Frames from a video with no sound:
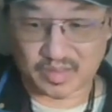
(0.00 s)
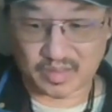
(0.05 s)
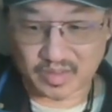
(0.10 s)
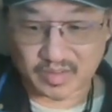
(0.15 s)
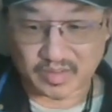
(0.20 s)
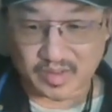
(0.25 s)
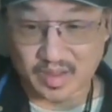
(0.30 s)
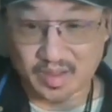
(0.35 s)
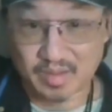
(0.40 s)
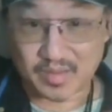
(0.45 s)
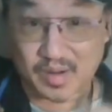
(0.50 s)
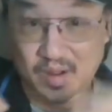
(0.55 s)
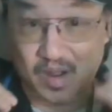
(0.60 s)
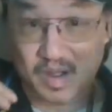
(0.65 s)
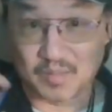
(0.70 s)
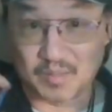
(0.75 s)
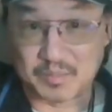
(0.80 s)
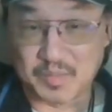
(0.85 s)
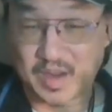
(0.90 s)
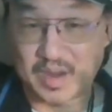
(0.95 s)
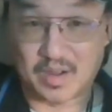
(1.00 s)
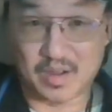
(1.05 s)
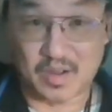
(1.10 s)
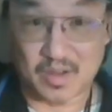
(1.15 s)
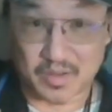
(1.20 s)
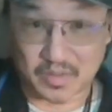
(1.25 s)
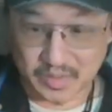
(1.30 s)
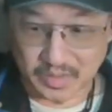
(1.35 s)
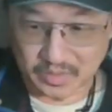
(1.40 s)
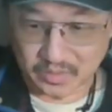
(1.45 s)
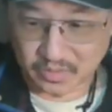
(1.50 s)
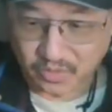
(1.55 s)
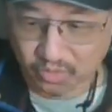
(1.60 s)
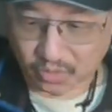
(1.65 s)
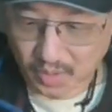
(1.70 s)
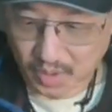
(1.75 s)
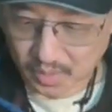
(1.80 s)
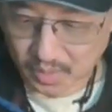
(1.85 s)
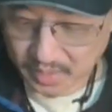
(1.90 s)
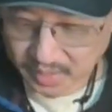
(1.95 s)
because I'm getting all these
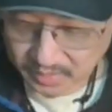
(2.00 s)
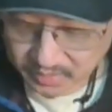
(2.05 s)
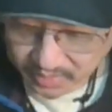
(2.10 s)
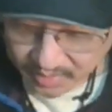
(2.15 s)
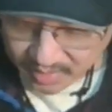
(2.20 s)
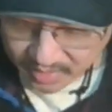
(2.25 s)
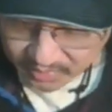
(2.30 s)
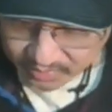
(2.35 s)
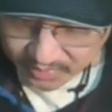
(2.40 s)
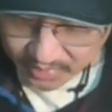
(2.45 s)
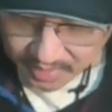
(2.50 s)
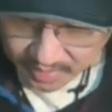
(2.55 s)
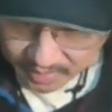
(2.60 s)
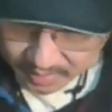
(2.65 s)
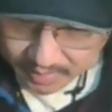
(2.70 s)
throwing stuff, and